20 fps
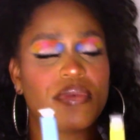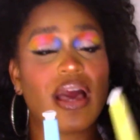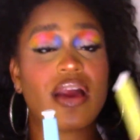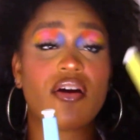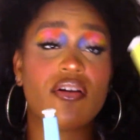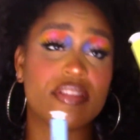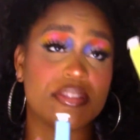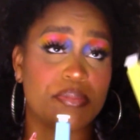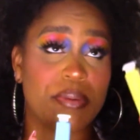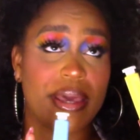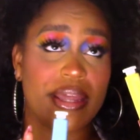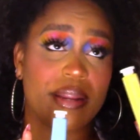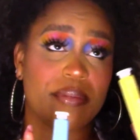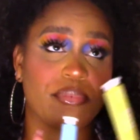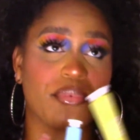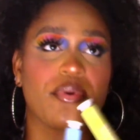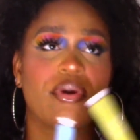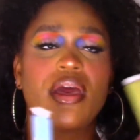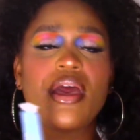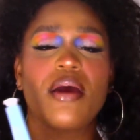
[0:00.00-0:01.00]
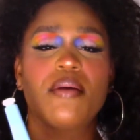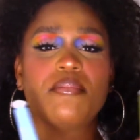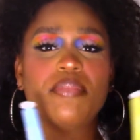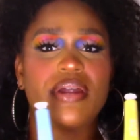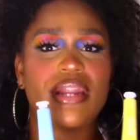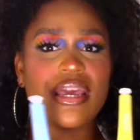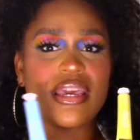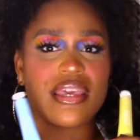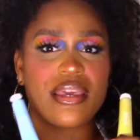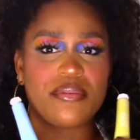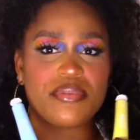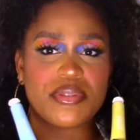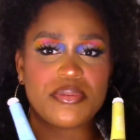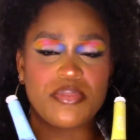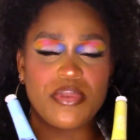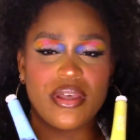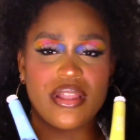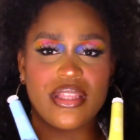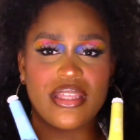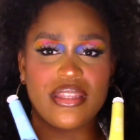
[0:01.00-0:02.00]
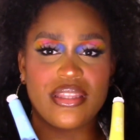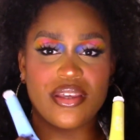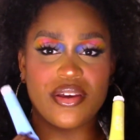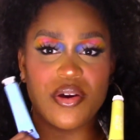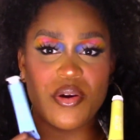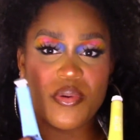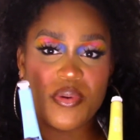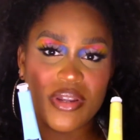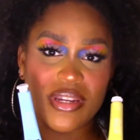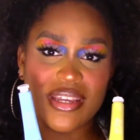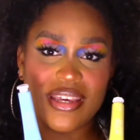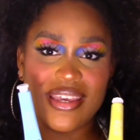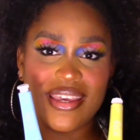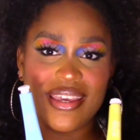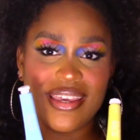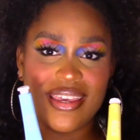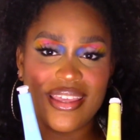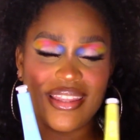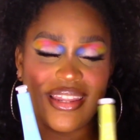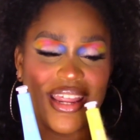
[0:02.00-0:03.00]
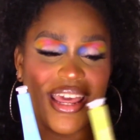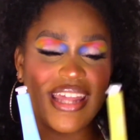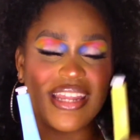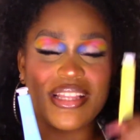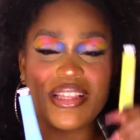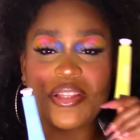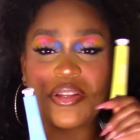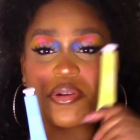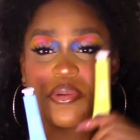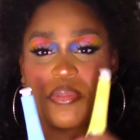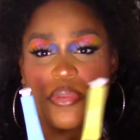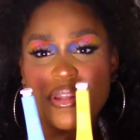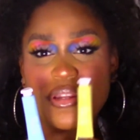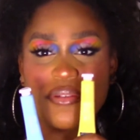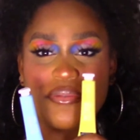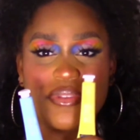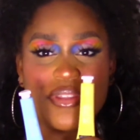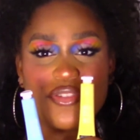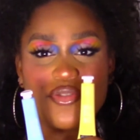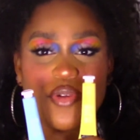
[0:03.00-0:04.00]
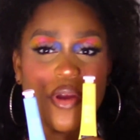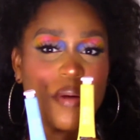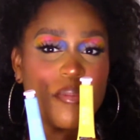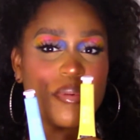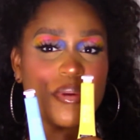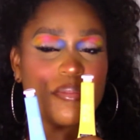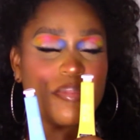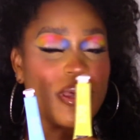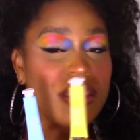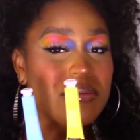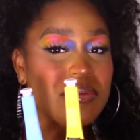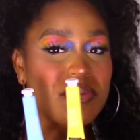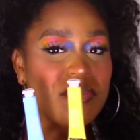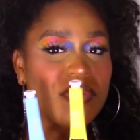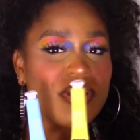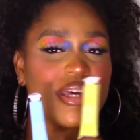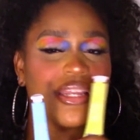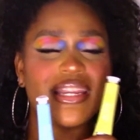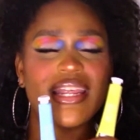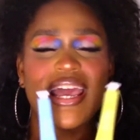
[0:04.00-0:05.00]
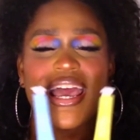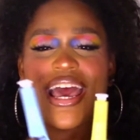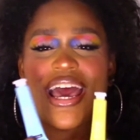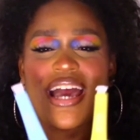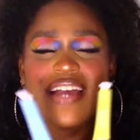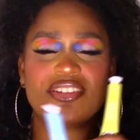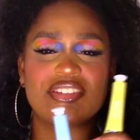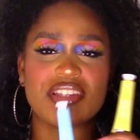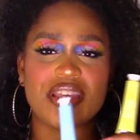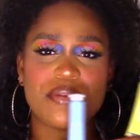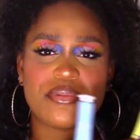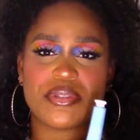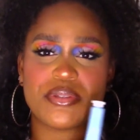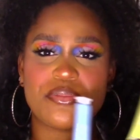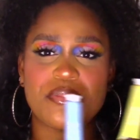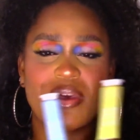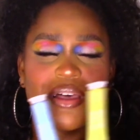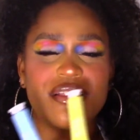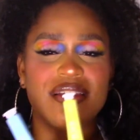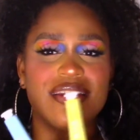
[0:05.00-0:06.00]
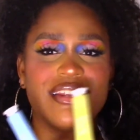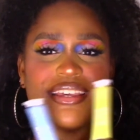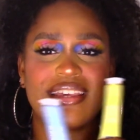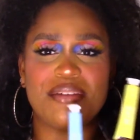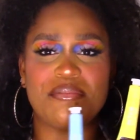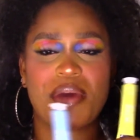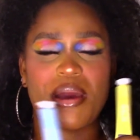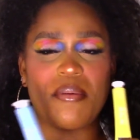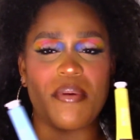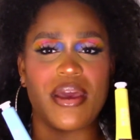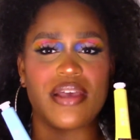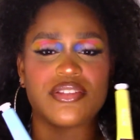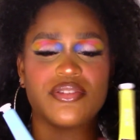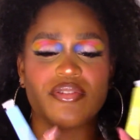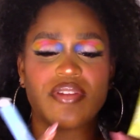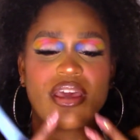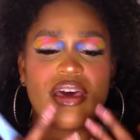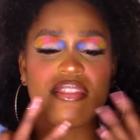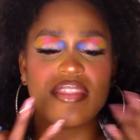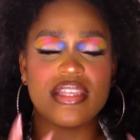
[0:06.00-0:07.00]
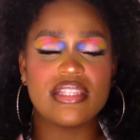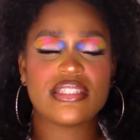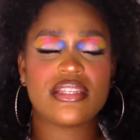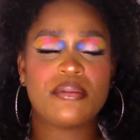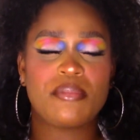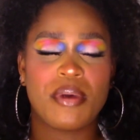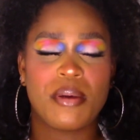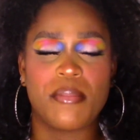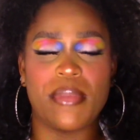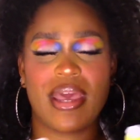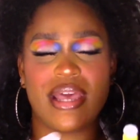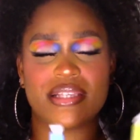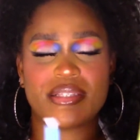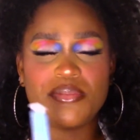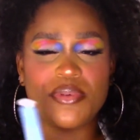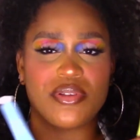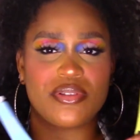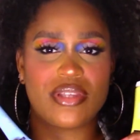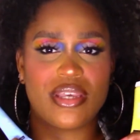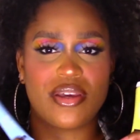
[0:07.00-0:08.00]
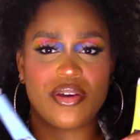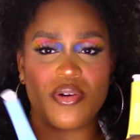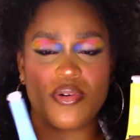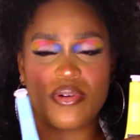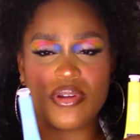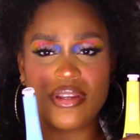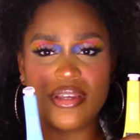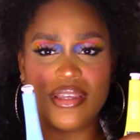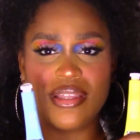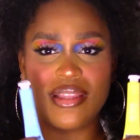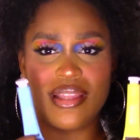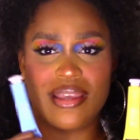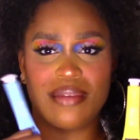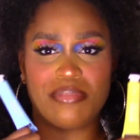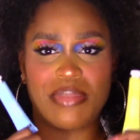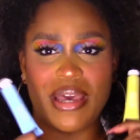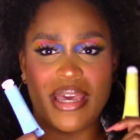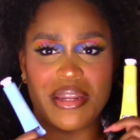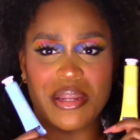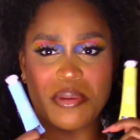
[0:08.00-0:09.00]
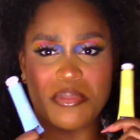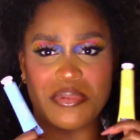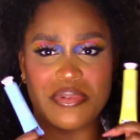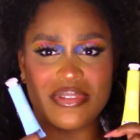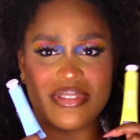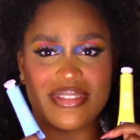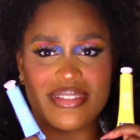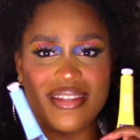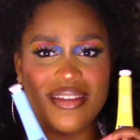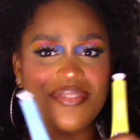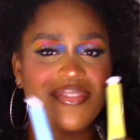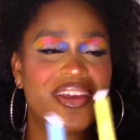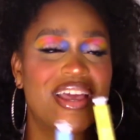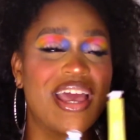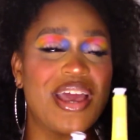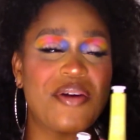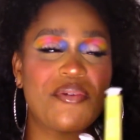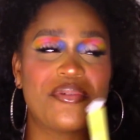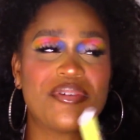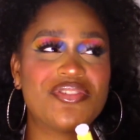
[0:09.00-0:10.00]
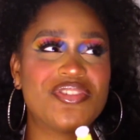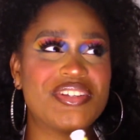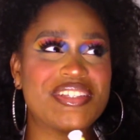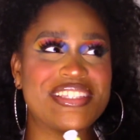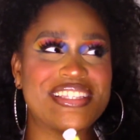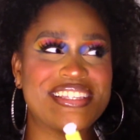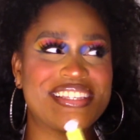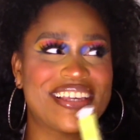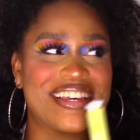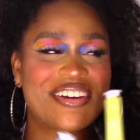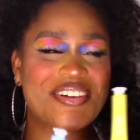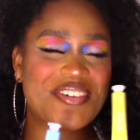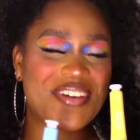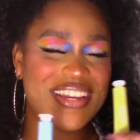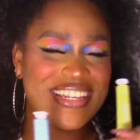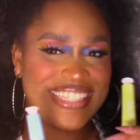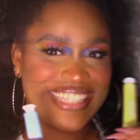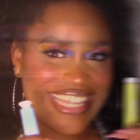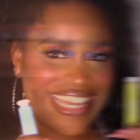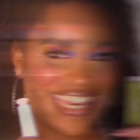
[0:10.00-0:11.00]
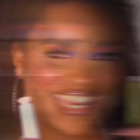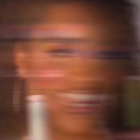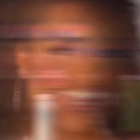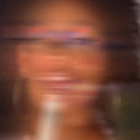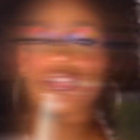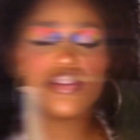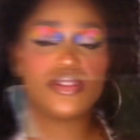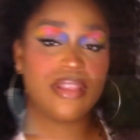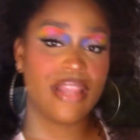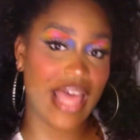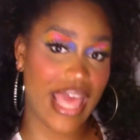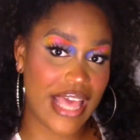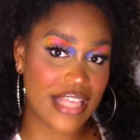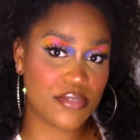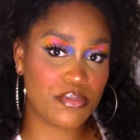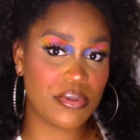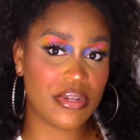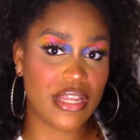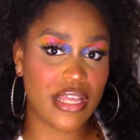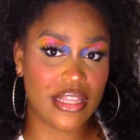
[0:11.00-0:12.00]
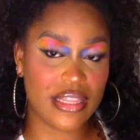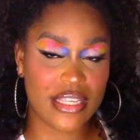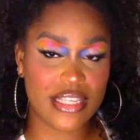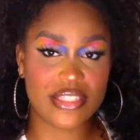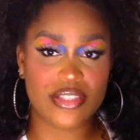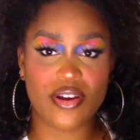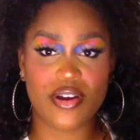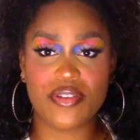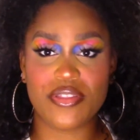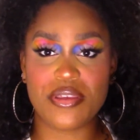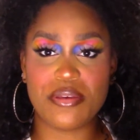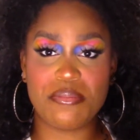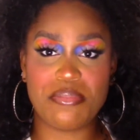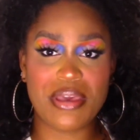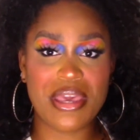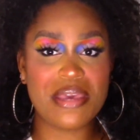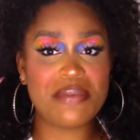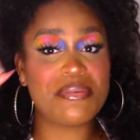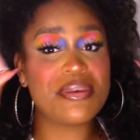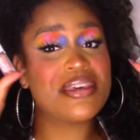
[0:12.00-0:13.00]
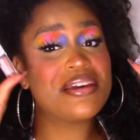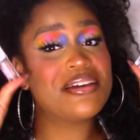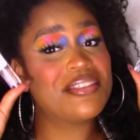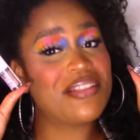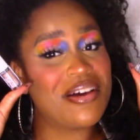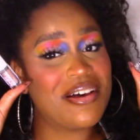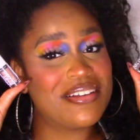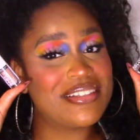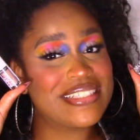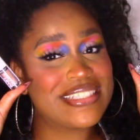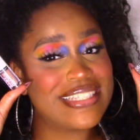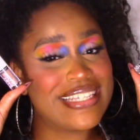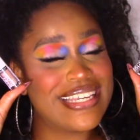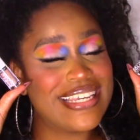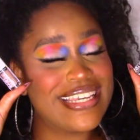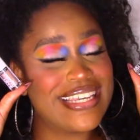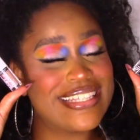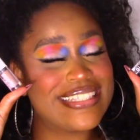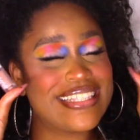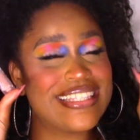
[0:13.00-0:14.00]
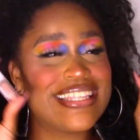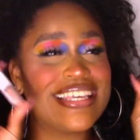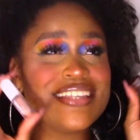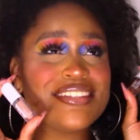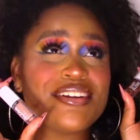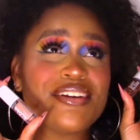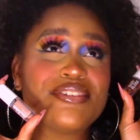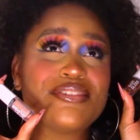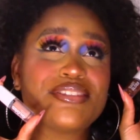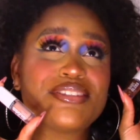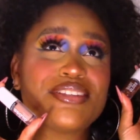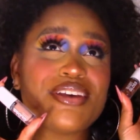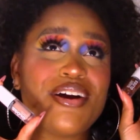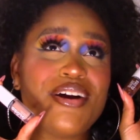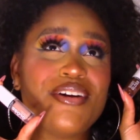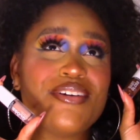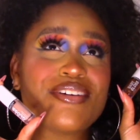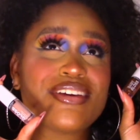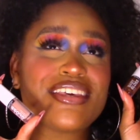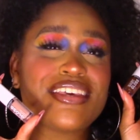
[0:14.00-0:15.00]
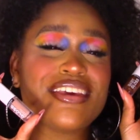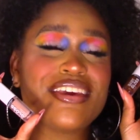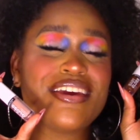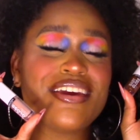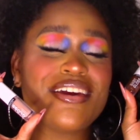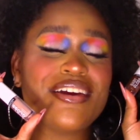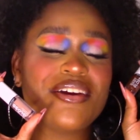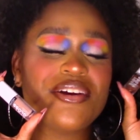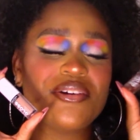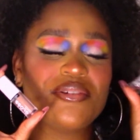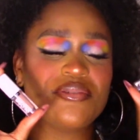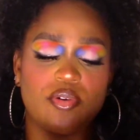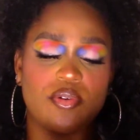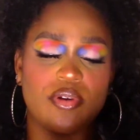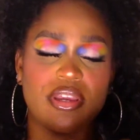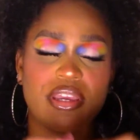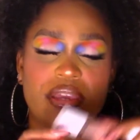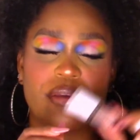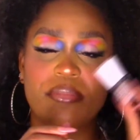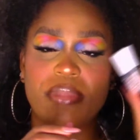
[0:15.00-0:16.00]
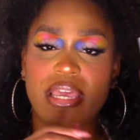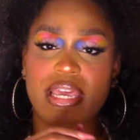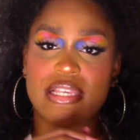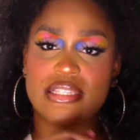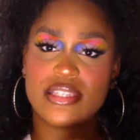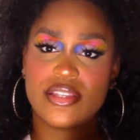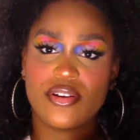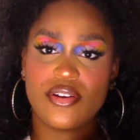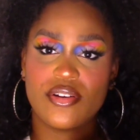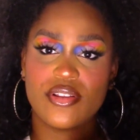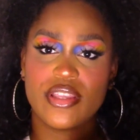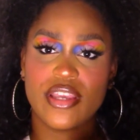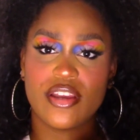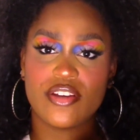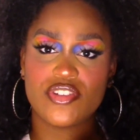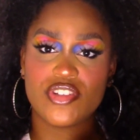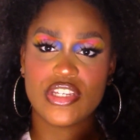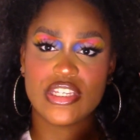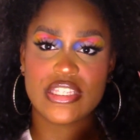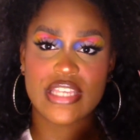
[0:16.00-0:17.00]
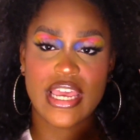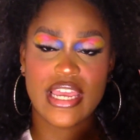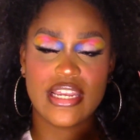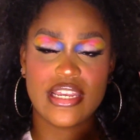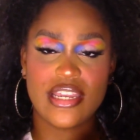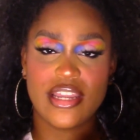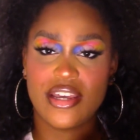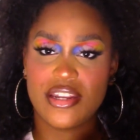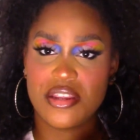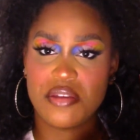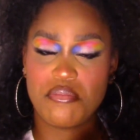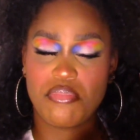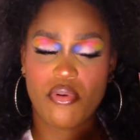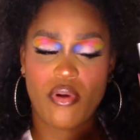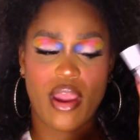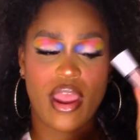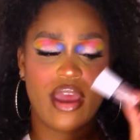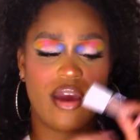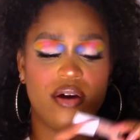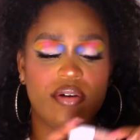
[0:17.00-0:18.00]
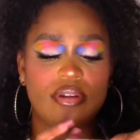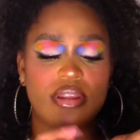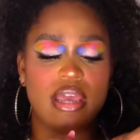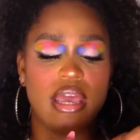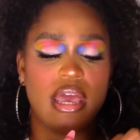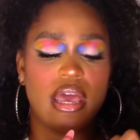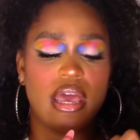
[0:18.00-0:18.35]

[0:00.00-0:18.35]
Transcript: I call this pineapple, but I kept smelling the coconut and I had a little bit of the Tropic Baby one. I just kept smelling it in my mask. So now the inside of my mask smells like coconut and like pineapple and stuff, which is a great thing. So last but not least are the baby glosses. These are so cute. Cream, like I said earlier, she's a nutty brown.